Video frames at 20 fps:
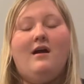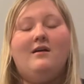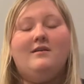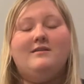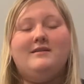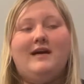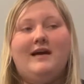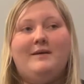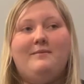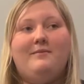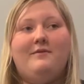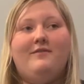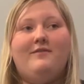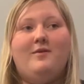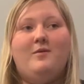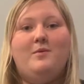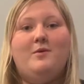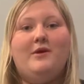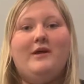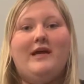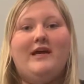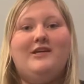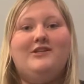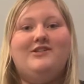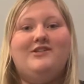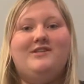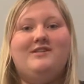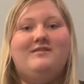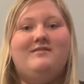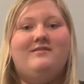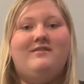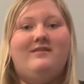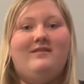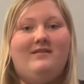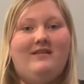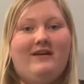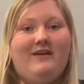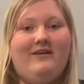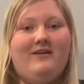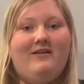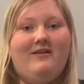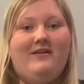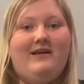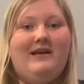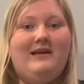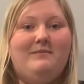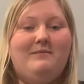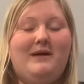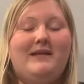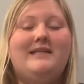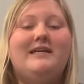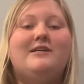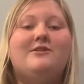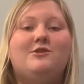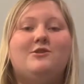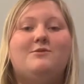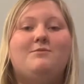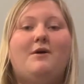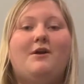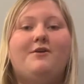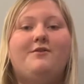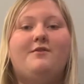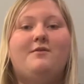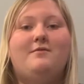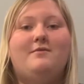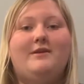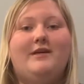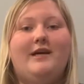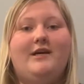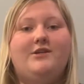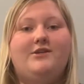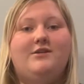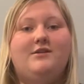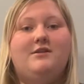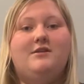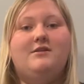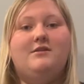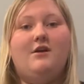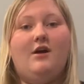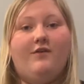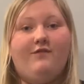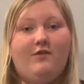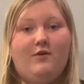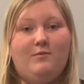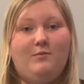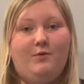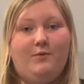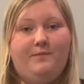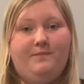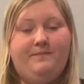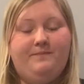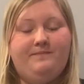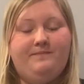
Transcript: type of communication there in my dancer's model of communication is nonverbal.